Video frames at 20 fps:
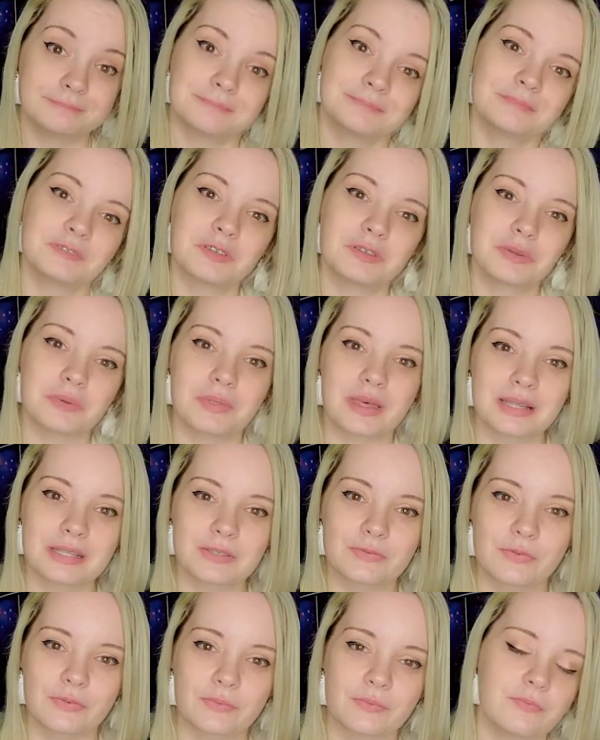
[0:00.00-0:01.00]
so
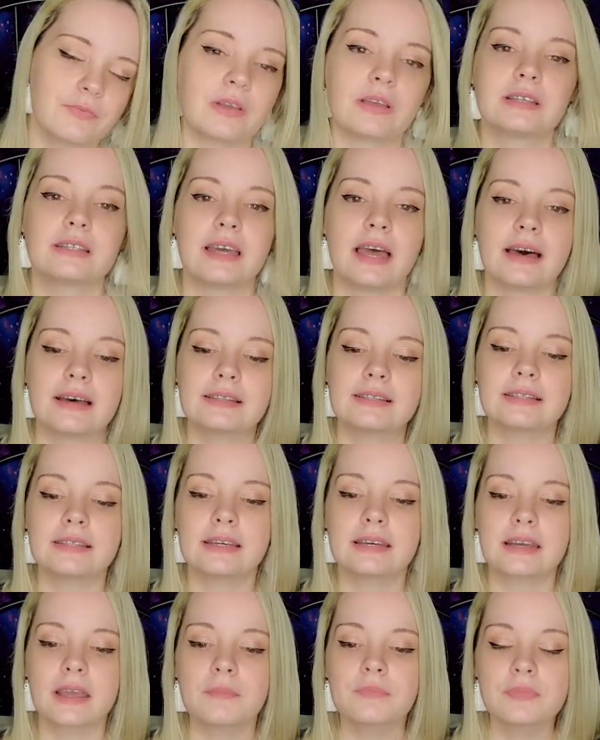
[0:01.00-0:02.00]
that's fantastic.
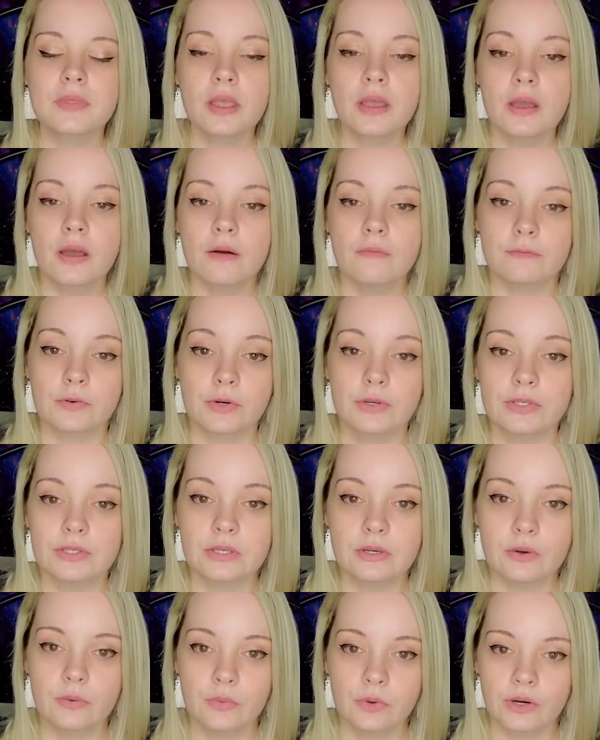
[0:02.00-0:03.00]

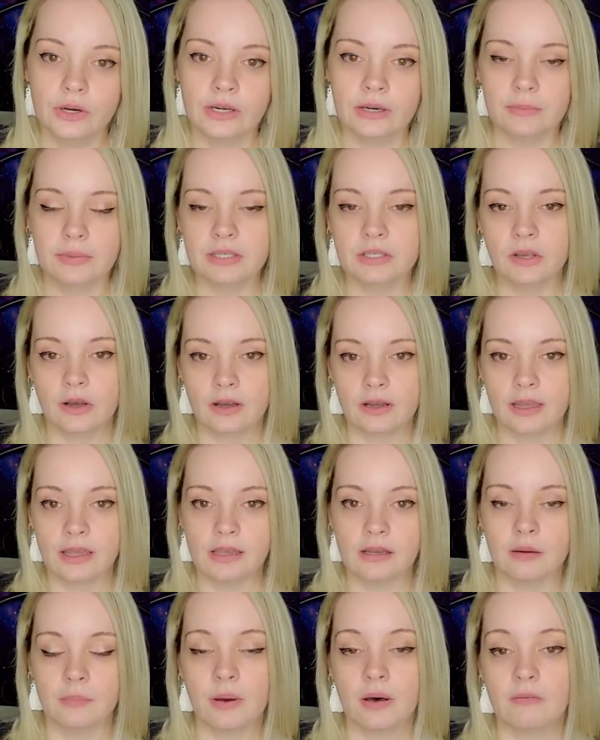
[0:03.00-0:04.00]
First, we're going to be
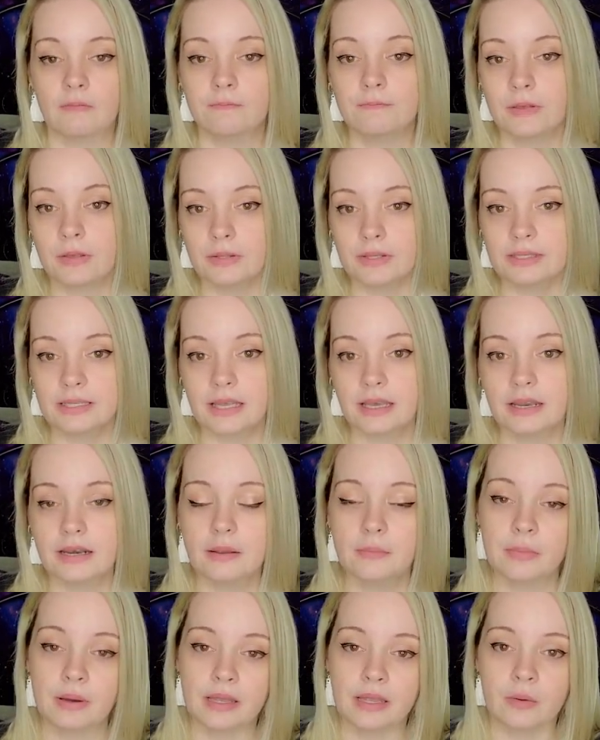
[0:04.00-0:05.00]
talking about
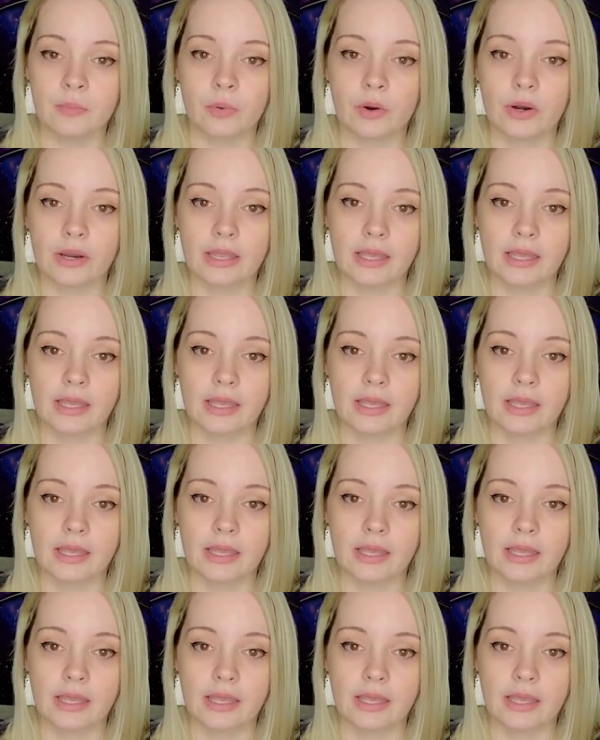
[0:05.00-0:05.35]
Fellside by M.R.